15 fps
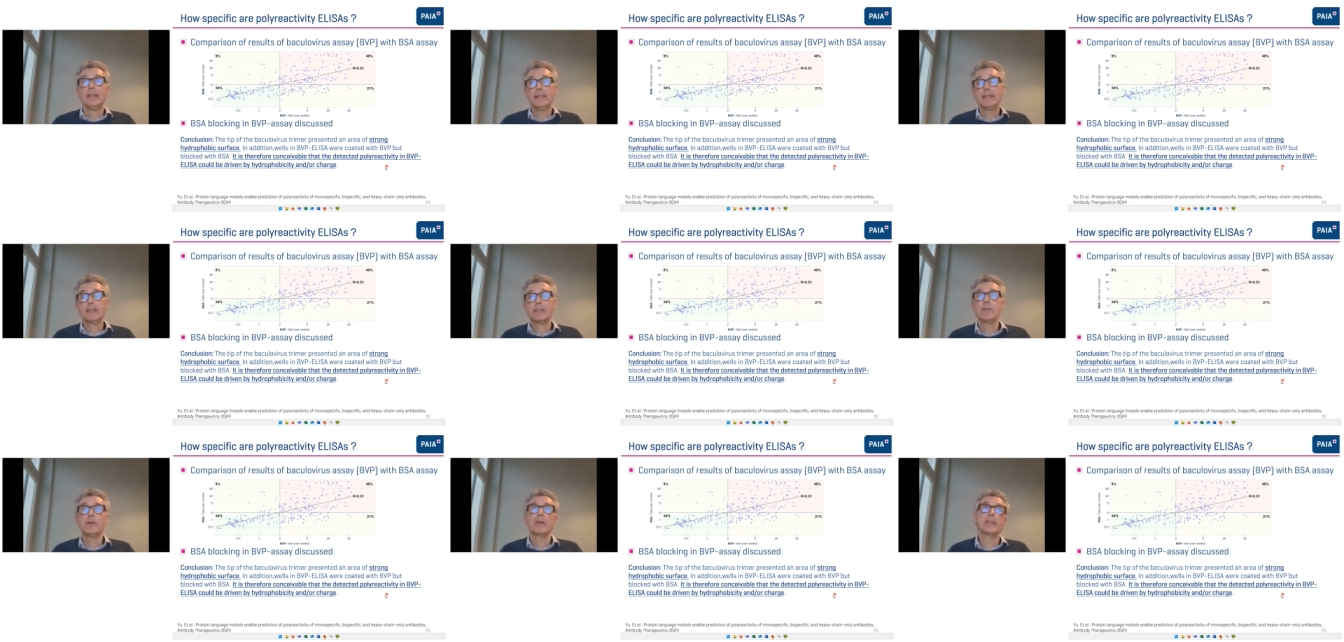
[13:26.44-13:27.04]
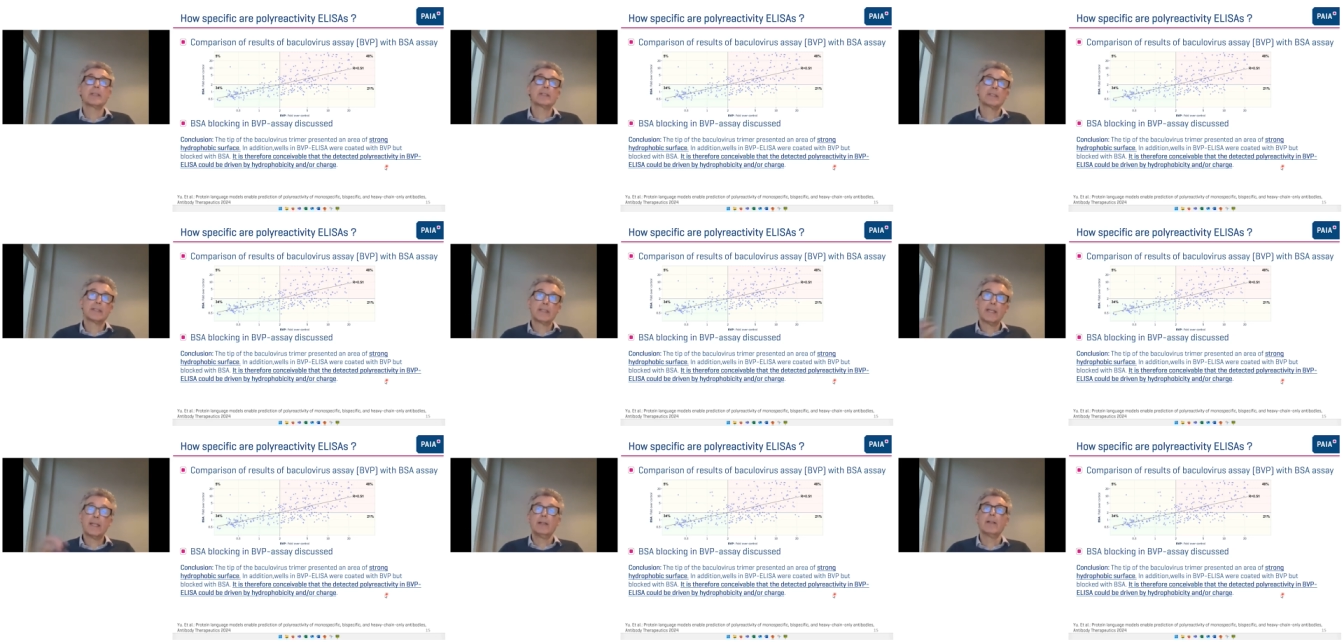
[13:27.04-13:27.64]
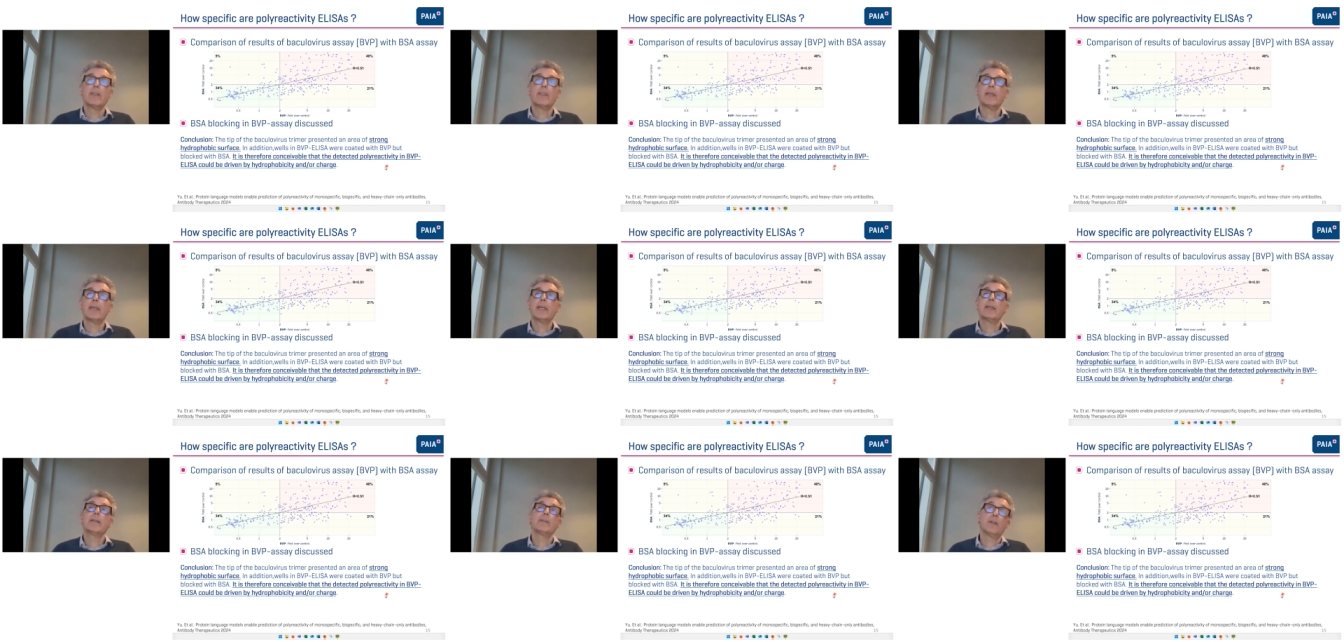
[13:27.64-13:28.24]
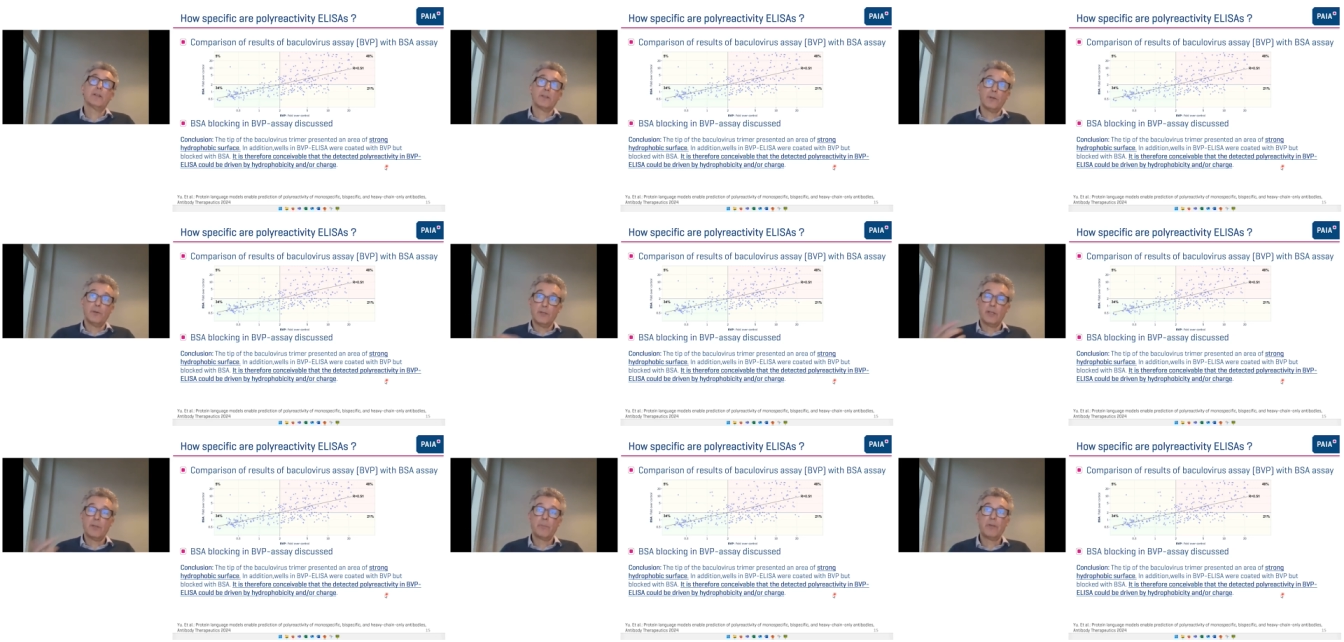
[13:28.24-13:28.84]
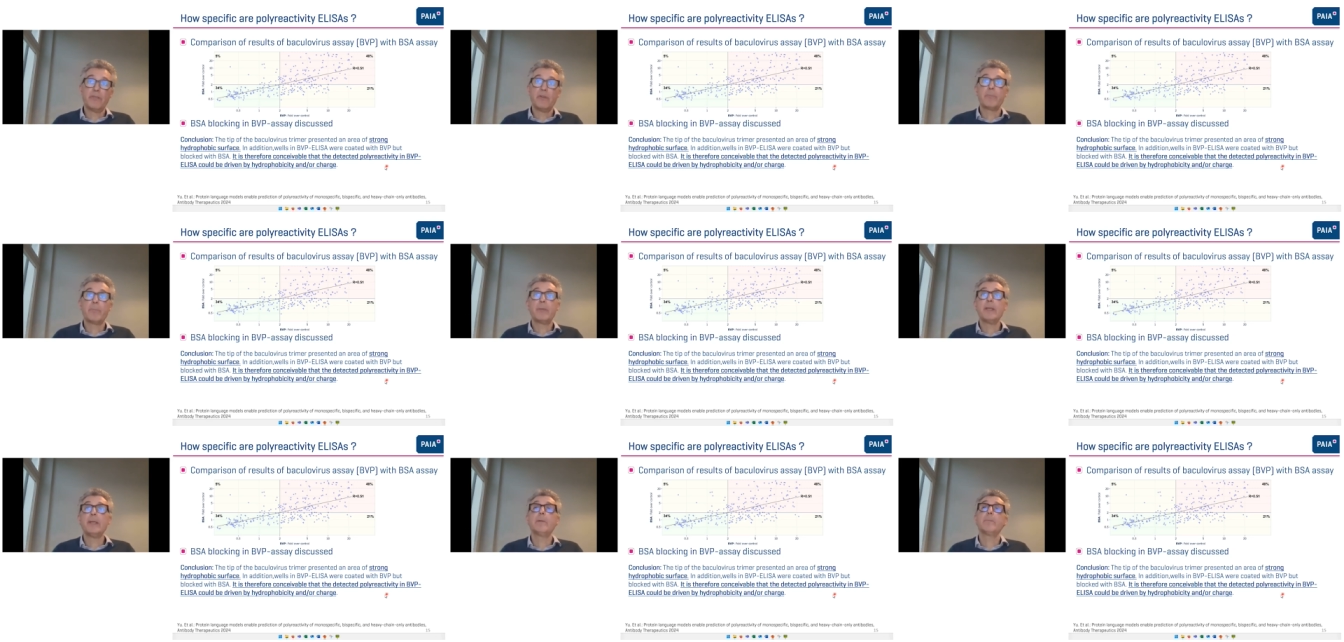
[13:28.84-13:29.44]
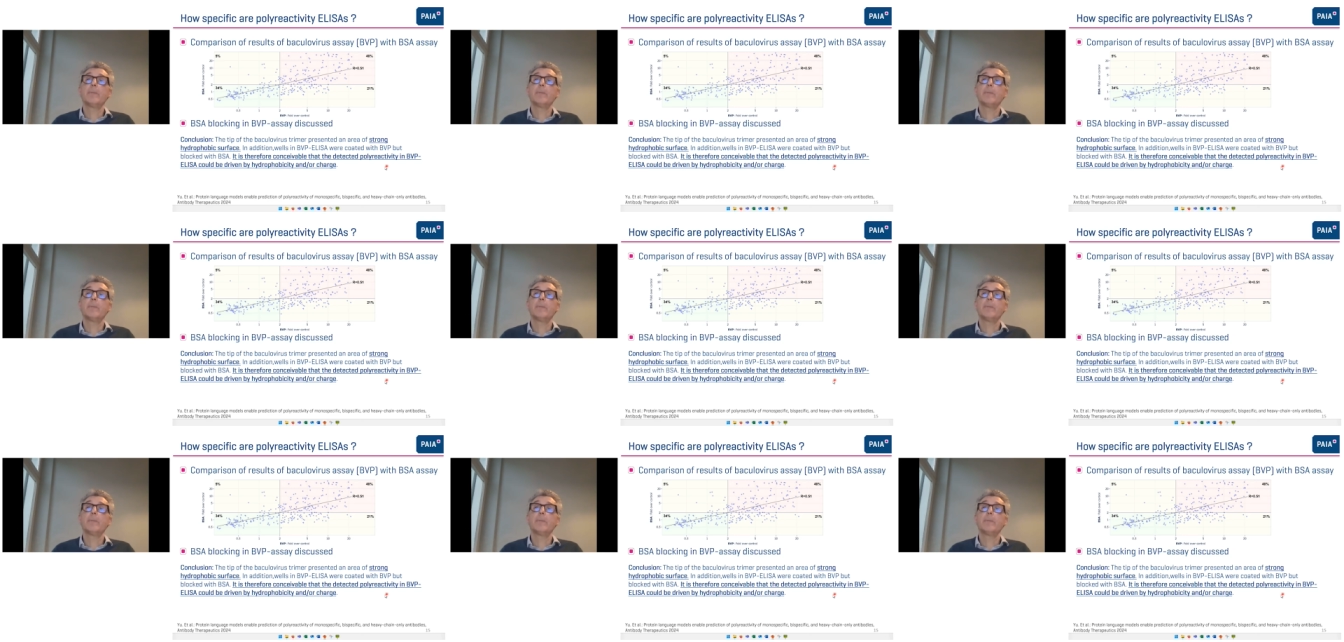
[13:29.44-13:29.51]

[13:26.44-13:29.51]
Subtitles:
is not a single thing, not only the BVP,